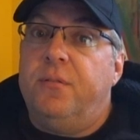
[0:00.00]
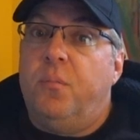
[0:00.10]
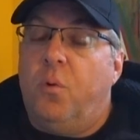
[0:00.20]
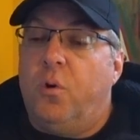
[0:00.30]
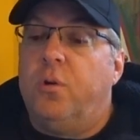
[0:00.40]

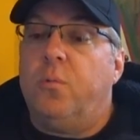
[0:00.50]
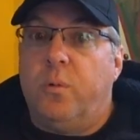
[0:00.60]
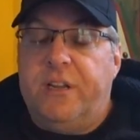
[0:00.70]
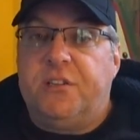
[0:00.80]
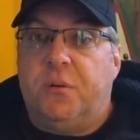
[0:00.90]
more
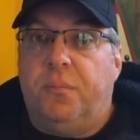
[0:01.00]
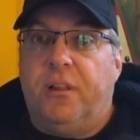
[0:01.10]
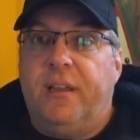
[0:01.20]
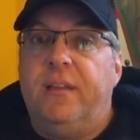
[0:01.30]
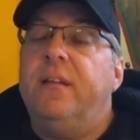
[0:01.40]

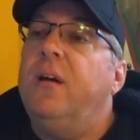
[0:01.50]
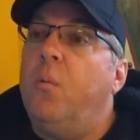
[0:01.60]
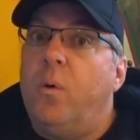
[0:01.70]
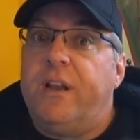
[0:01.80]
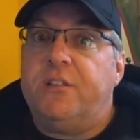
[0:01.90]
reasonably
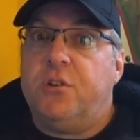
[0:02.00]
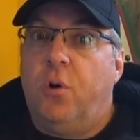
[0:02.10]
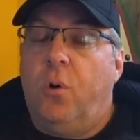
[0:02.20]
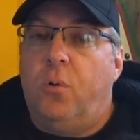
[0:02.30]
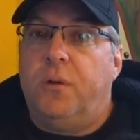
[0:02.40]
when it's
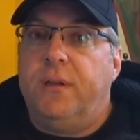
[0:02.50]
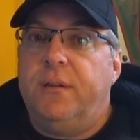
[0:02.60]
cold.